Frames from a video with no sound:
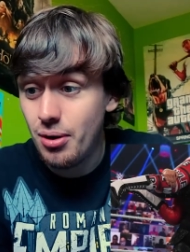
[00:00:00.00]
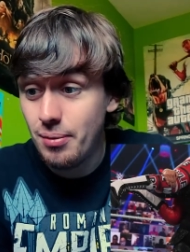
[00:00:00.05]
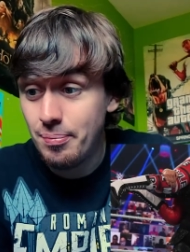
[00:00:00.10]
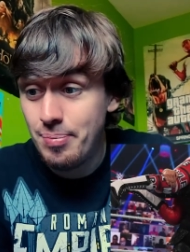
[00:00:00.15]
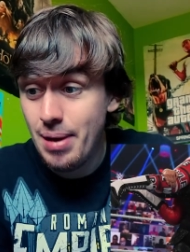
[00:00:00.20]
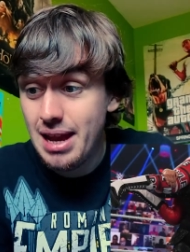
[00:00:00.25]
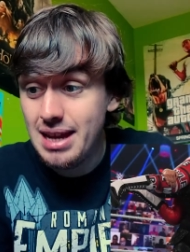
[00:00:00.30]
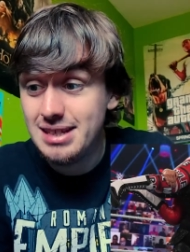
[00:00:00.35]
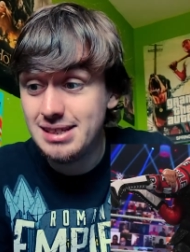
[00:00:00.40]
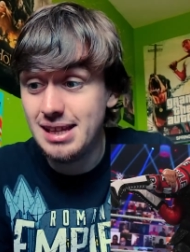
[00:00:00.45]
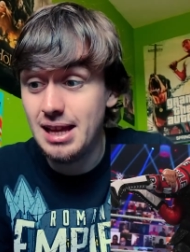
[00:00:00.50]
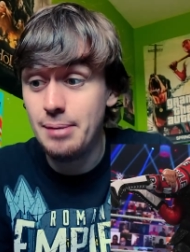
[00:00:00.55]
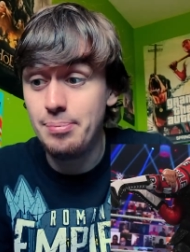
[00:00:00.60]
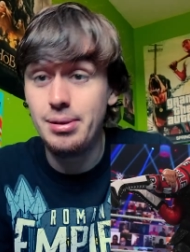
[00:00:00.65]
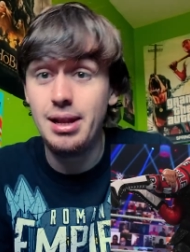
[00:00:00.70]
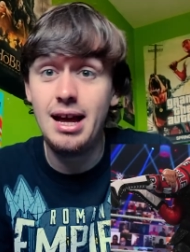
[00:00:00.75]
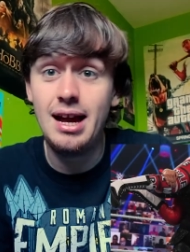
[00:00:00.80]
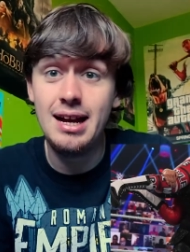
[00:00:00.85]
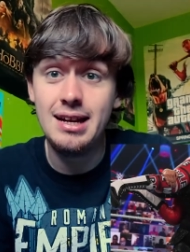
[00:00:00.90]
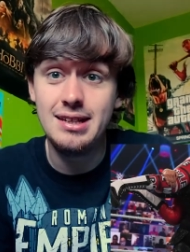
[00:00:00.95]
Baszler
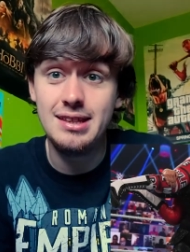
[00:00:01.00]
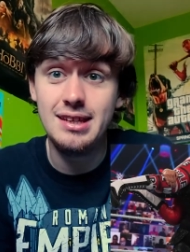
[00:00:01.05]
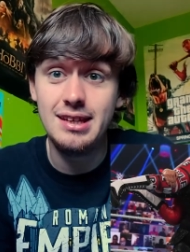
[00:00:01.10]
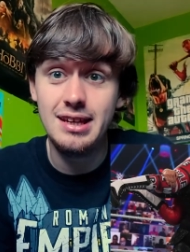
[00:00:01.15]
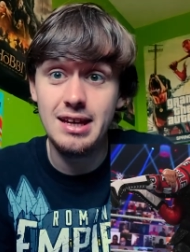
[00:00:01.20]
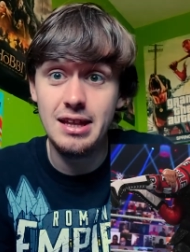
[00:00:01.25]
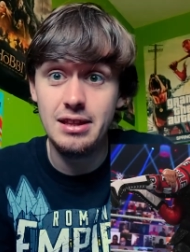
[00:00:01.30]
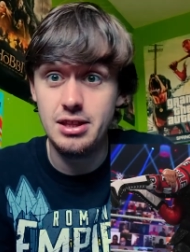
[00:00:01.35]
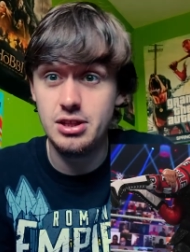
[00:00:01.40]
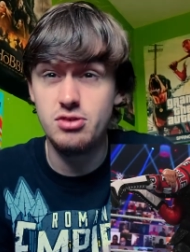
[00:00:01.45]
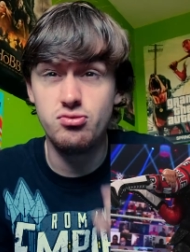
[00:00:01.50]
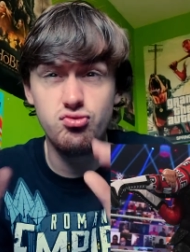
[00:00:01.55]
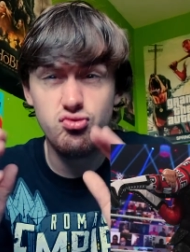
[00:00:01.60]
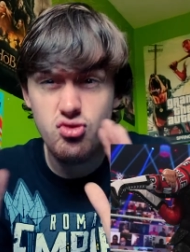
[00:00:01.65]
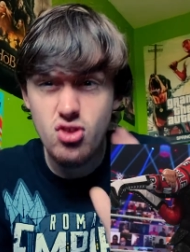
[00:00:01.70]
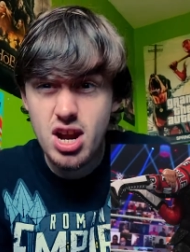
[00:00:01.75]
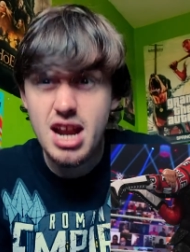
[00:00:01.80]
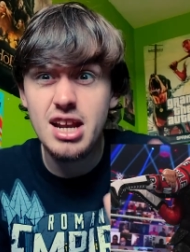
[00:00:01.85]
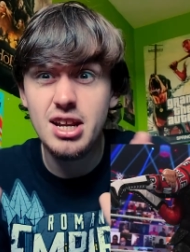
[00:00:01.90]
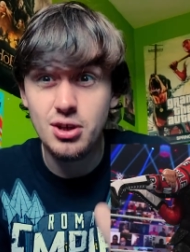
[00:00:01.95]
applied this
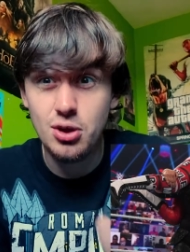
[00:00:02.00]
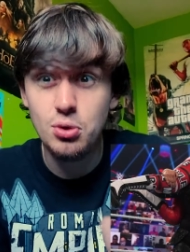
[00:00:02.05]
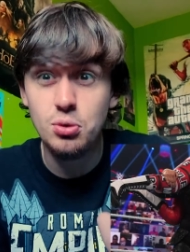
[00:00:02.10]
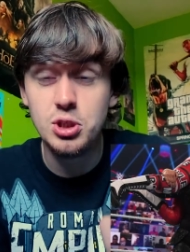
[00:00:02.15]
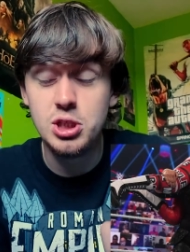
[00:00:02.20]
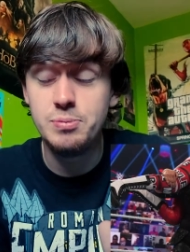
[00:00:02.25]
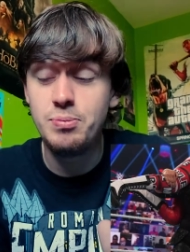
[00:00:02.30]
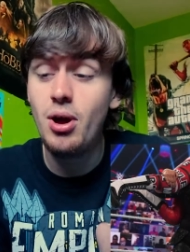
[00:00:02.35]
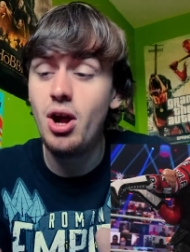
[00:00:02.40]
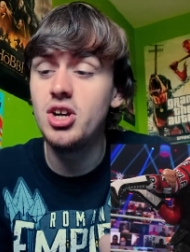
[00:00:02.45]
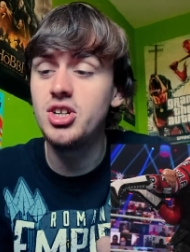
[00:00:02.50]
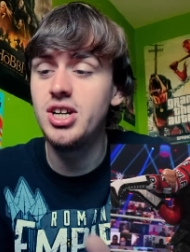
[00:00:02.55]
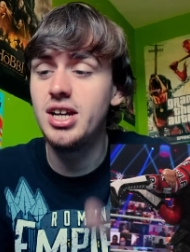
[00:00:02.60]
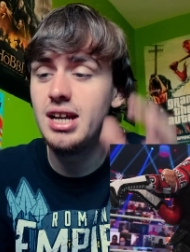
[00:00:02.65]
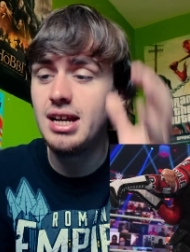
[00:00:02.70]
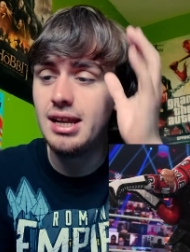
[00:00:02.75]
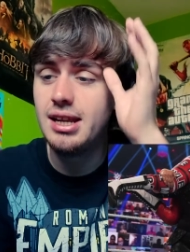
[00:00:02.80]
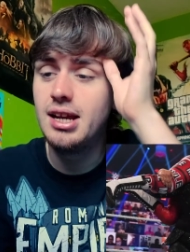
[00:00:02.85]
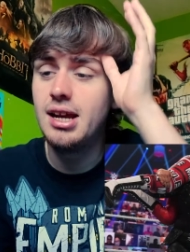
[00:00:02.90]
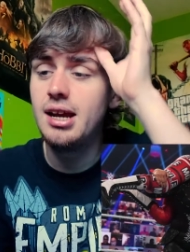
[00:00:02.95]
really cool spot. She
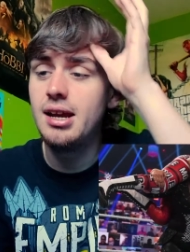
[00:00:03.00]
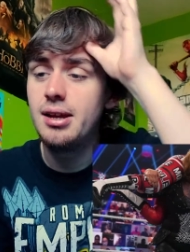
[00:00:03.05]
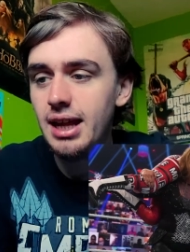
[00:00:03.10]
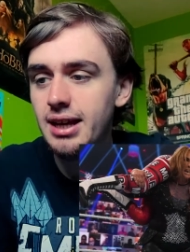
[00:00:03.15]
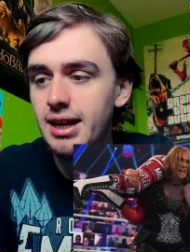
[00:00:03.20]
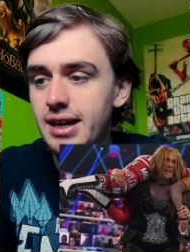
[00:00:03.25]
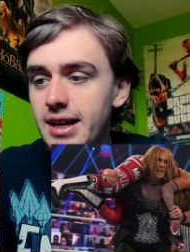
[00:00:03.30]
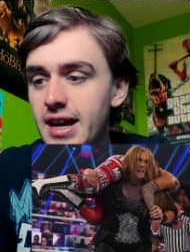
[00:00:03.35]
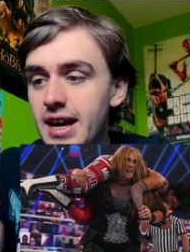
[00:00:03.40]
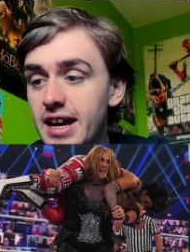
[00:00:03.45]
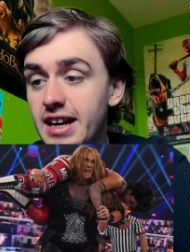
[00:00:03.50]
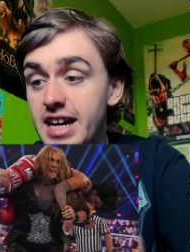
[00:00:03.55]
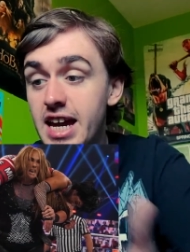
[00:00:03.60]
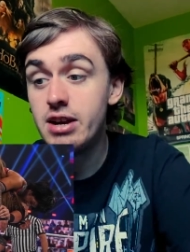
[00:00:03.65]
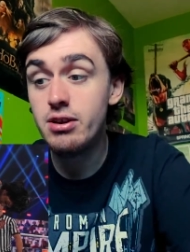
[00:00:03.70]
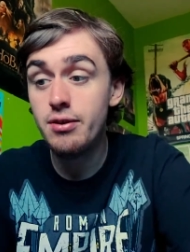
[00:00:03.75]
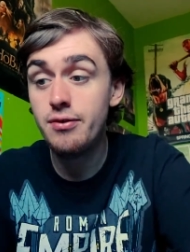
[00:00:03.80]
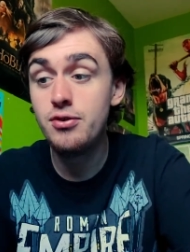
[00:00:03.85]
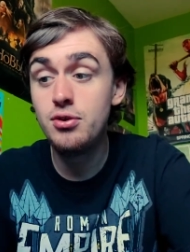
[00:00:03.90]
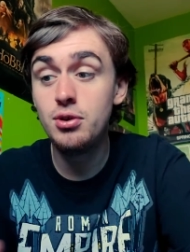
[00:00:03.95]
hit like a
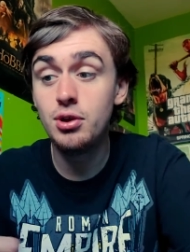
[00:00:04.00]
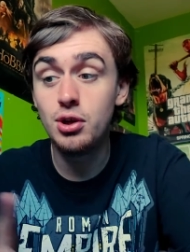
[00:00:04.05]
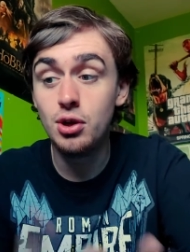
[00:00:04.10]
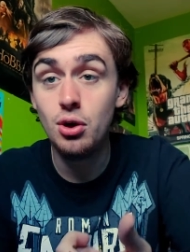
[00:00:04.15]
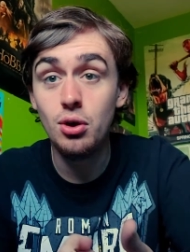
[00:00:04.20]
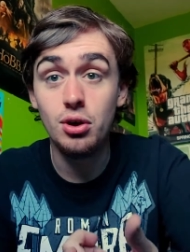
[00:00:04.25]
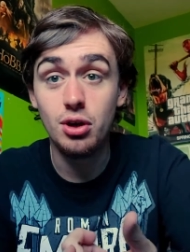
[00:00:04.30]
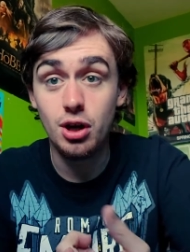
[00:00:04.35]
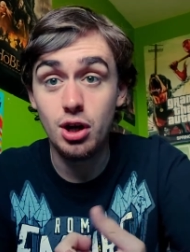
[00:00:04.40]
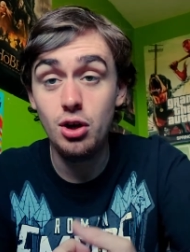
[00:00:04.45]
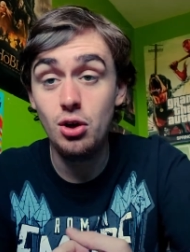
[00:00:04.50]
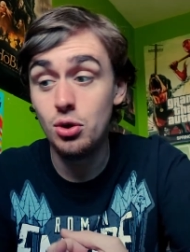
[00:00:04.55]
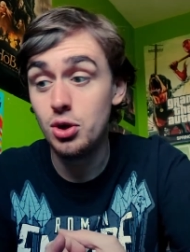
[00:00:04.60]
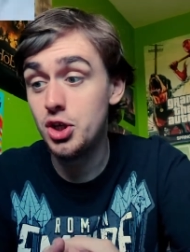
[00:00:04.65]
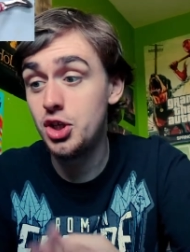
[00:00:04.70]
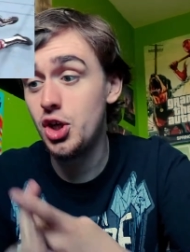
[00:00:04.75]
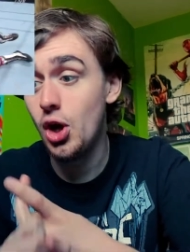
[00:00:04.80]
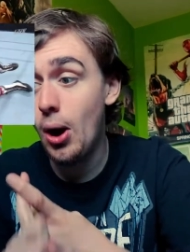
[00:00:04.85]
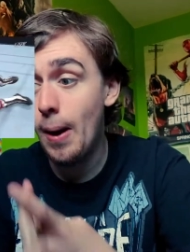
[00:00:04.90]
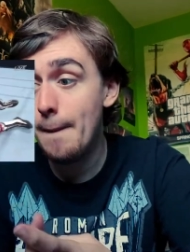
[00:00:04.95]
Kirifuda
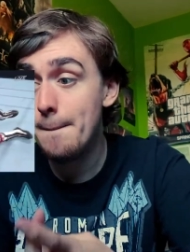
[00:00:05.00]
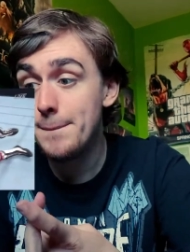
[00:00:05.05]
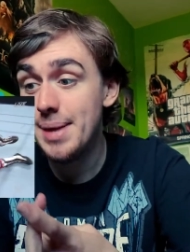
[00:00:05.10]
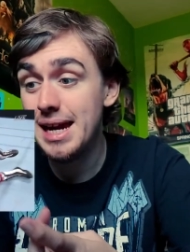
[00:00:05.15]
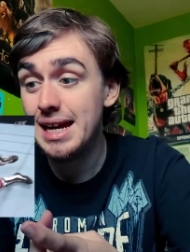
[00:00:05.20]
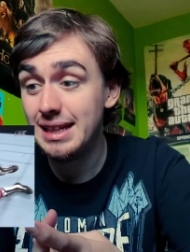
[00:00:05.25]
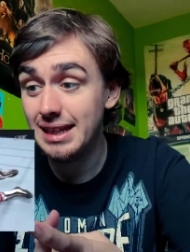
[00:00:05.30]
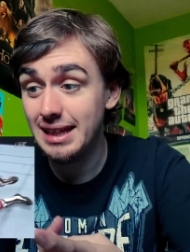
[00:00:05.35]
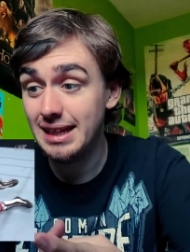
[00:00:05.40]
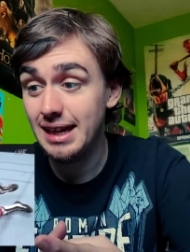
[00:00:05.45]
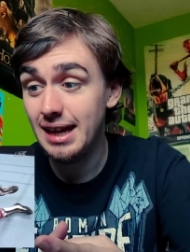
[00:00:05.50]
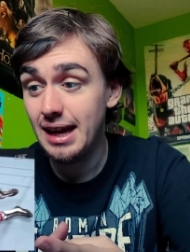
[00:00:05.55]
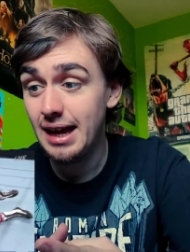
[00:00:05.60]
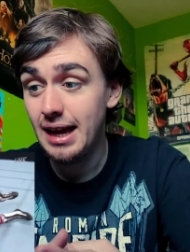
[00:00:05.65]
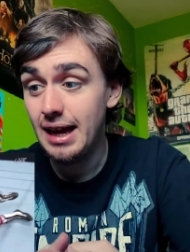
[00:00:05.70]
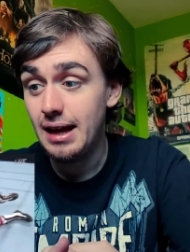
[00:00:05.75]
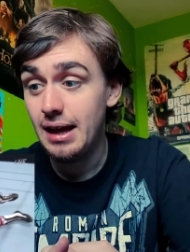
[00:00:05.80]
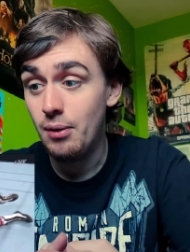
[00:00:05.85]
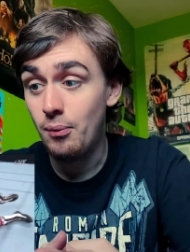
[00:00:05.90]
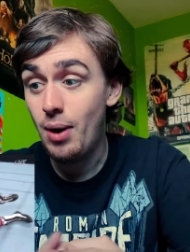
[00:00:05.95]
clutch on Bayley
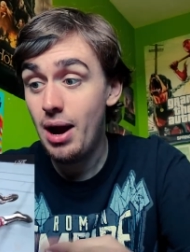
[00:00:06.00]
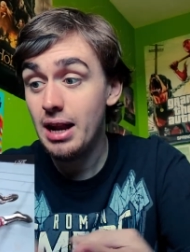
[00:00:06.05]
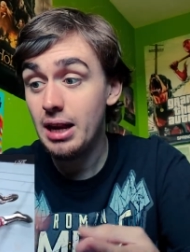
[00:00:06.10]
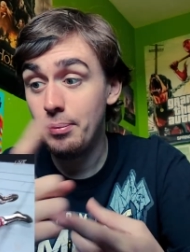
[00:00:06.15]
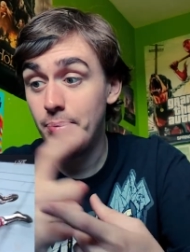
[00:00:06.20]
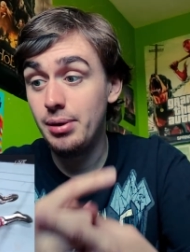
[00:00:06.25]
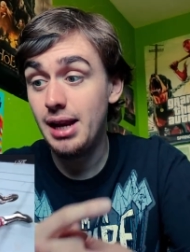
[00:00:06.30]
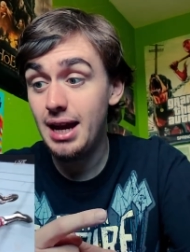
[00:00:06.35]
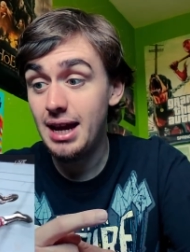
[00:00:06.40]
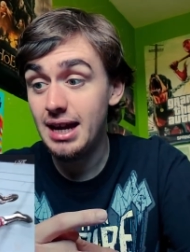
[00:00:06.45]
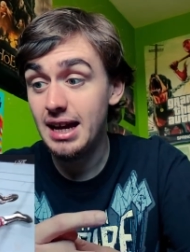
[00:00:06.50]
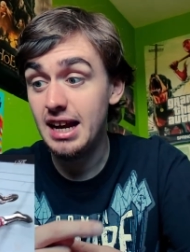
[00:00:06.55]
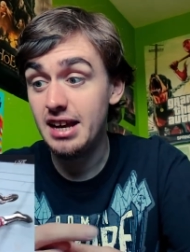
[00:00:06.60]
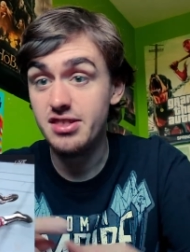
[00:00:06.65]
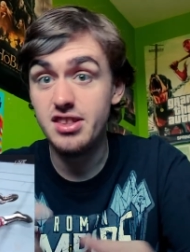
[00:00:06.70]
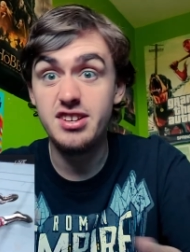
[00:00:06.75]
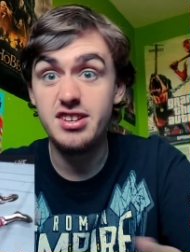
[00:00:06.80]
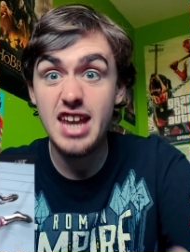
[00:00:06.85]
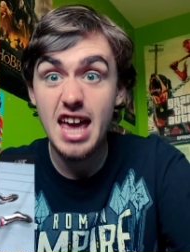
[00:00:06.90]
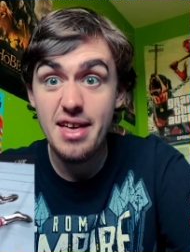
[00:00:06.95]
while applying
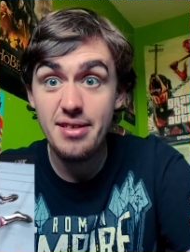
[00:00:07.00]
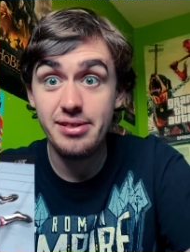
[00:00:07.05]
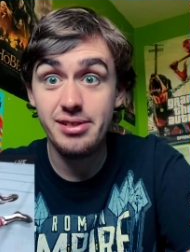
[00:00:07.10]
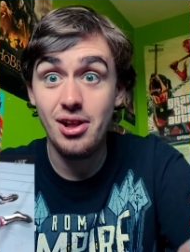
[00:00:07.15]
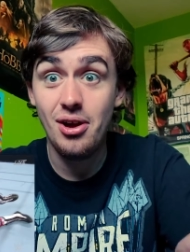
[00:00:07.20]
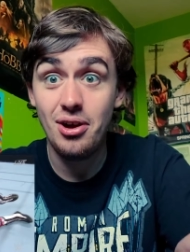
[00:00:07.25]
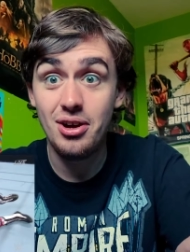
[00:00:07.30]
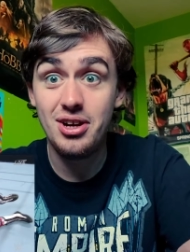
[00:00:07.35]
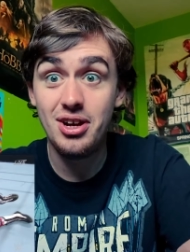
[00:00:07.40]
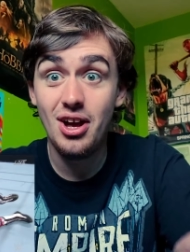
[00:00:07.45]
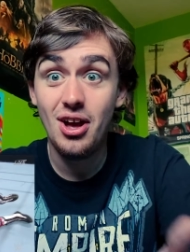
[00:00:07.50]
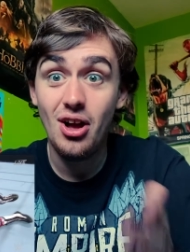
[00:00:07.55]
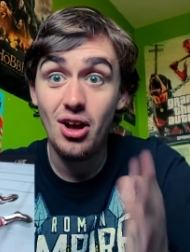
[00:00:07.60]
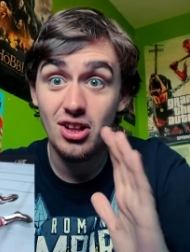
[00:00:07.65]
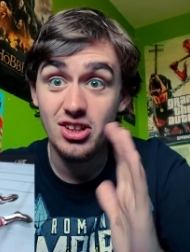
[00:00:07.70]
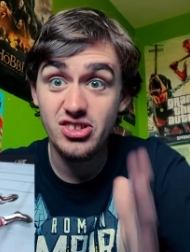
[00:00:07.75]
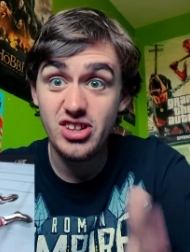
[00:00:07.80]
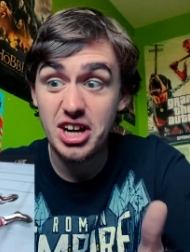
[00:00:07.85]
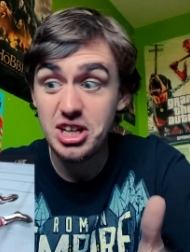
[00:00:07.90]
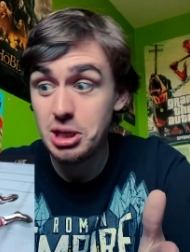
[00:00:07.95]
the Deathlock
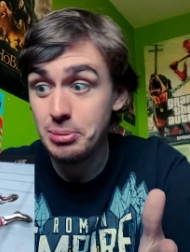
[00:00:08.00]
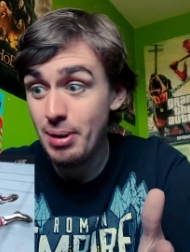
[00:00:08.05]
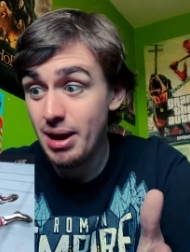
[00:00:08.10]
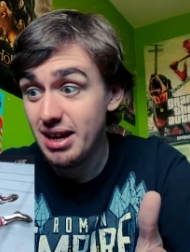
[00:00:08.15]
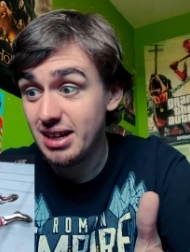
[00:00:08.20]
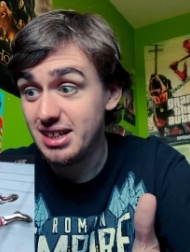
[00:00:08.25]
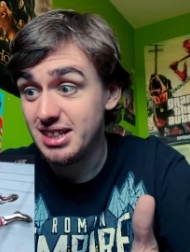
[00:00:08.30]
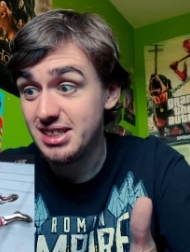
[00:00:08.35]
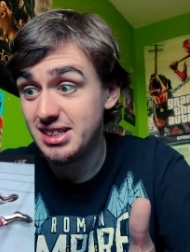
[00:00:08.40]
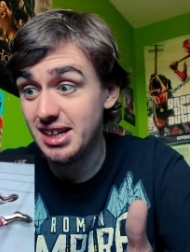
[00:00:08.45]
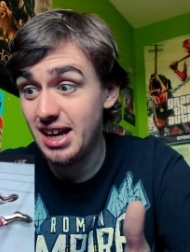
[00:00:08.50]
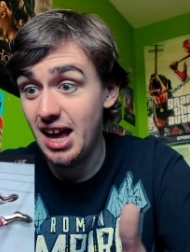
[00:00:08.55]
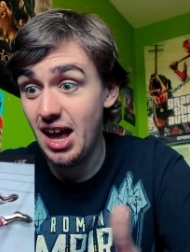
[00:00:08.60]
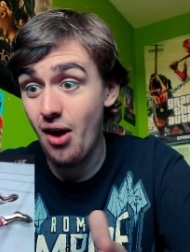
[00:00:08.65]
on Sasha Banks.